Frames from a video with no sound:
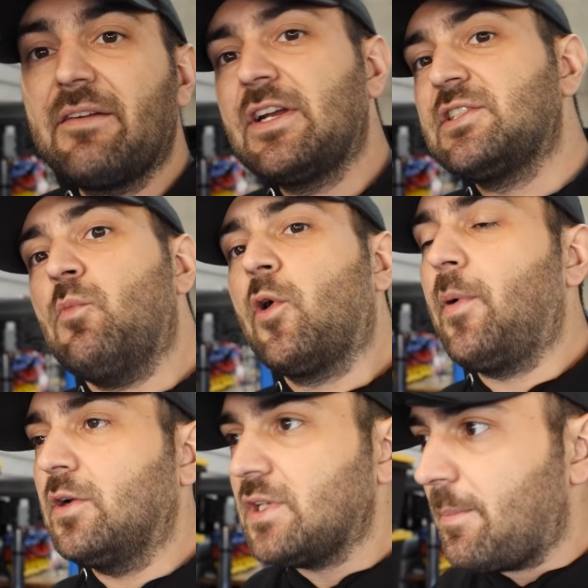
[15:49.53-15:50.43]
I've got some more
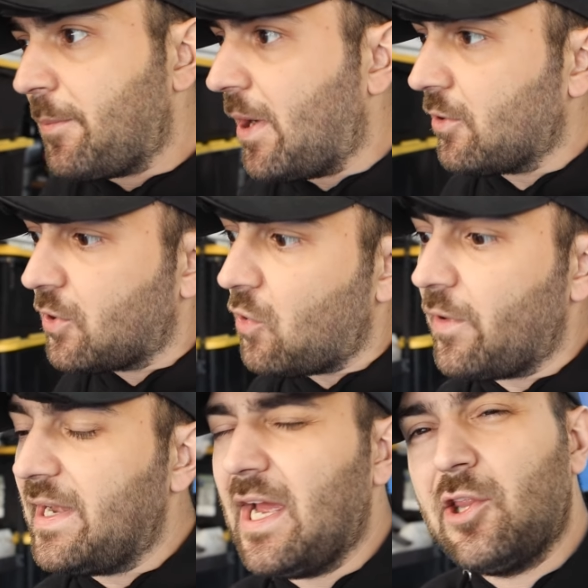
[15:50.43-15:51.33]
parts up at powder coat
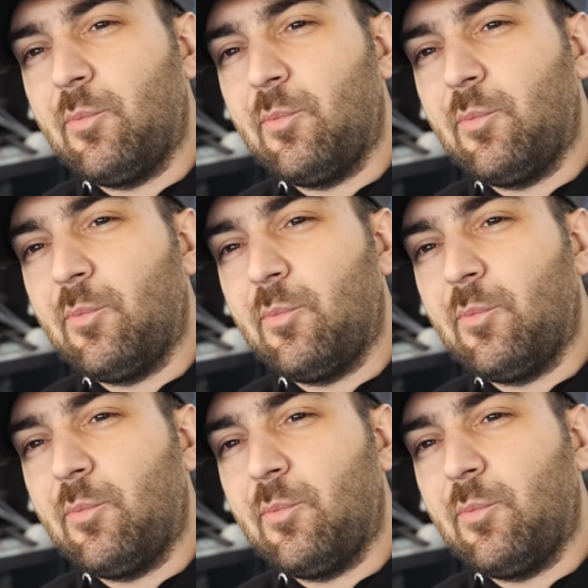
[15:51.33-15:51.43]
right now.